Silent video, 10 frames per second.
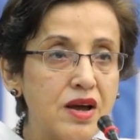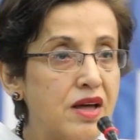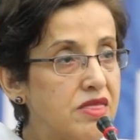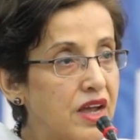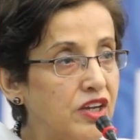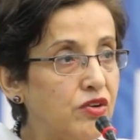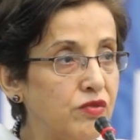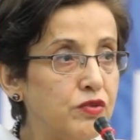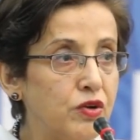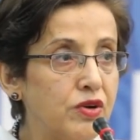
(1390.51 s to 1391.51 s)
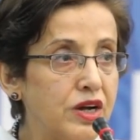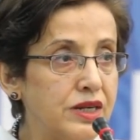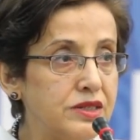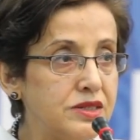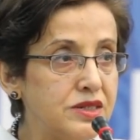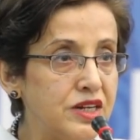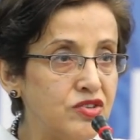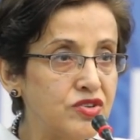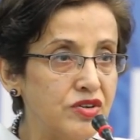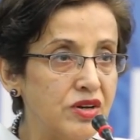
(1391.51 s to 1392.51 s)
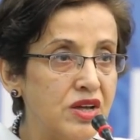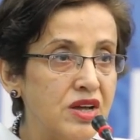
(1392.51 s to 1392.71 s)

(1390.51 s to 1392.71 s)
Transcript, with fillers: I thank you for your kind attention